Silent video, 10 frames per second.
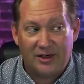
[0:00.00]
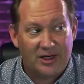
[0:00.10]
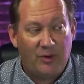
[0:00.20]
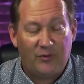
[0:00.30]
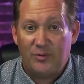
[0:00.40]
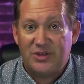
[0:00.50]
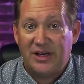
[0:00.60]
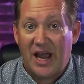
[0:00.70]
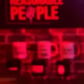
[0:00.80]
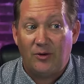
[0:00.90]
Coming from
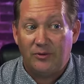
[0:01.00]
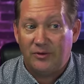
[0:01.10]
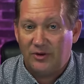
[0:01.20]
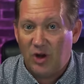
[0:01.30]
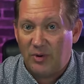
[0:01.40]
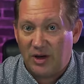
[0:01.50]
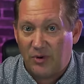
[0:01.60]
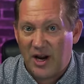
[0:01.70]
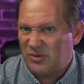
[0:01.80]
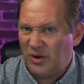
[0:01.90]
Seattle, nobody
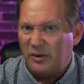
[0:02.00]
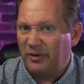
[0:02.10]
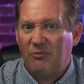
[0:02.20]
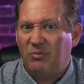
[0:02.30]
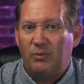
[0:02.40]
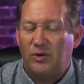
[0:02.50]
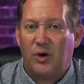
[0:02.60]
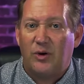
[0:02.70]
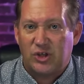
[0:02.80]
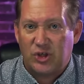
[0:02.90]
prays. We don't even have people to
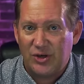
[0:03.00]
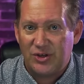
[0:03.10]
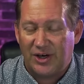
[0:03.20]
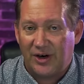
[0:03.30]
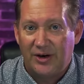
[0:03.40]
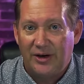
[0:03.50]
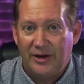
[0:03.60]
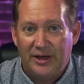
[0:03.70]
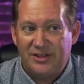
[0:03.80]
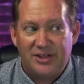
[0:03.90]
go to church here.
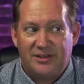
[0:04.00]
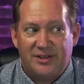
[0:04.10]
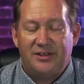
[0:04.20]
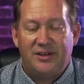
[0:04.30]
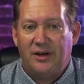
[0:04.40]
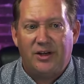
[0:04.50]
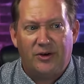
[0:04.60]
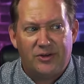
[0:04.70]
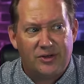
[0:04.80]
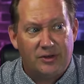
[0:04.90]
You go
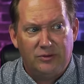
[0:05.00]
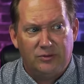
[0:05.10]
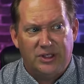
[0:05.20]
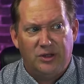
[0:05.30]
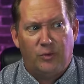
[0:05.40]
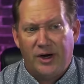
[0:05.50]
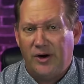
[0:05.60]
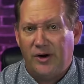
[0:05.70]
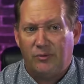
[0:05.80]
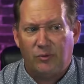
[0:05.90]
to church. Oh, you're
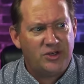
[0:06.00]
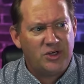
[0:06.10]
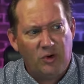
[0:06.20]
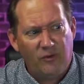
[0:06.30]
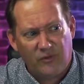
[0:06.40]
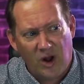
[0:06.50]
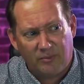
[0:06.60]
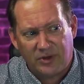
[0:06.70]
weird. Where'd you move from?